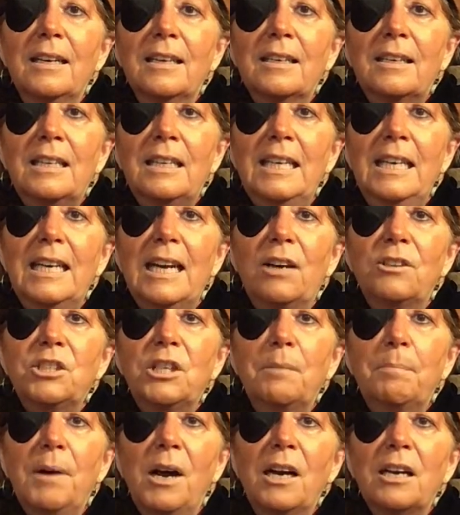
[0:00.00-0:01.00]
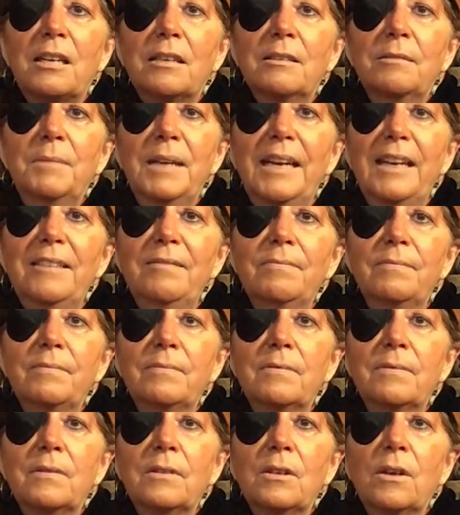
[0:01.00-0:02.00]
clean out your bunk, mate.
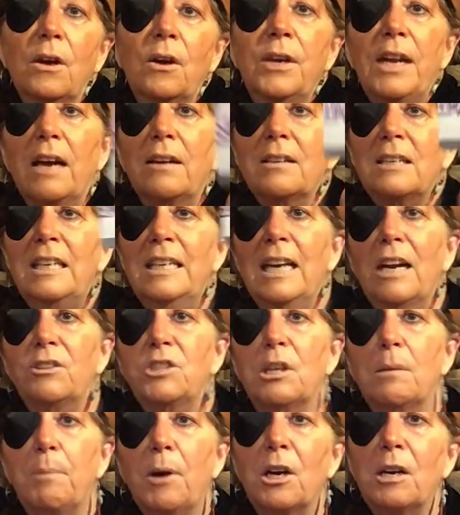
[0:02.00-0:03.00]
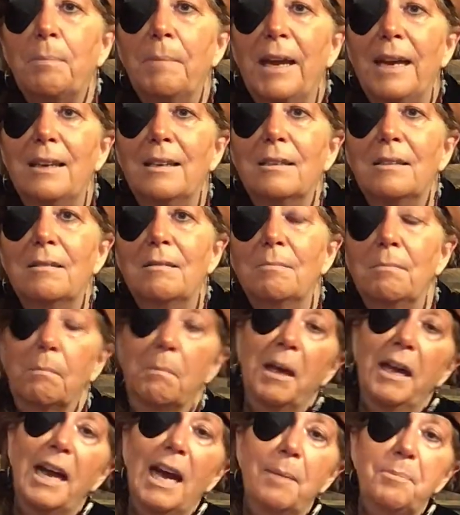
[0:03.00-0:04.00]
Oh, not clean out your bunk, mate.
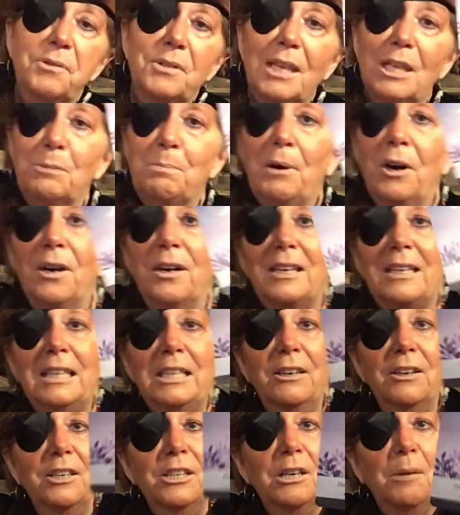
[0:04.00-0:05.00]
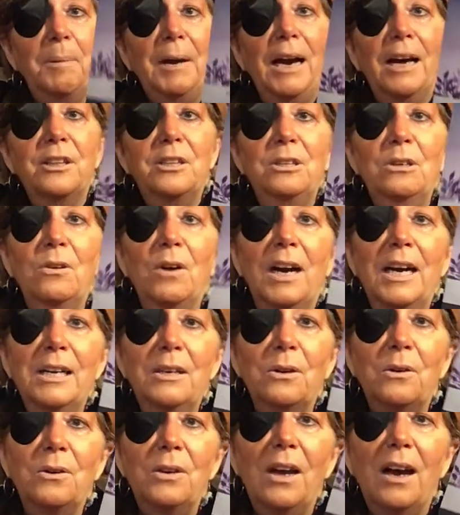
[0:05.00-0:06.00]
Mayhaps that's part of clearing your path too. I
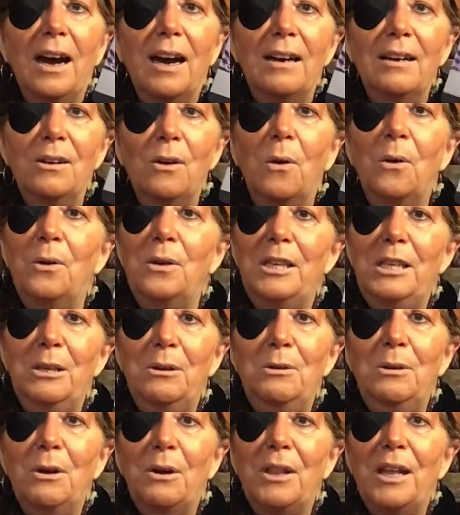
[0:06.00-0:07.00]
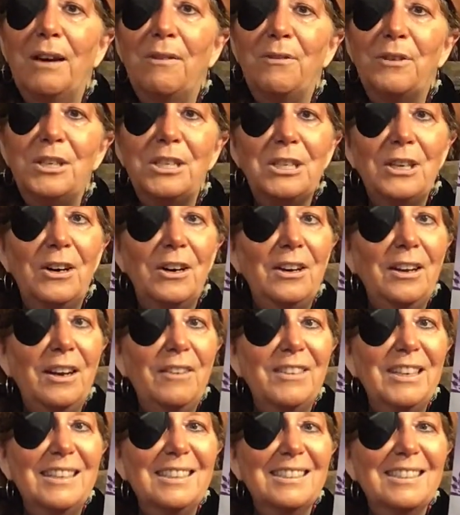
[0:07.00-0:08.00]
know not. Only you know that for sure,
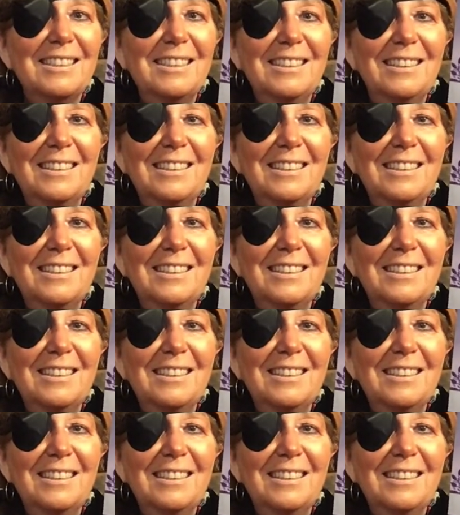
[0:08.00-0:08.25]
lovies.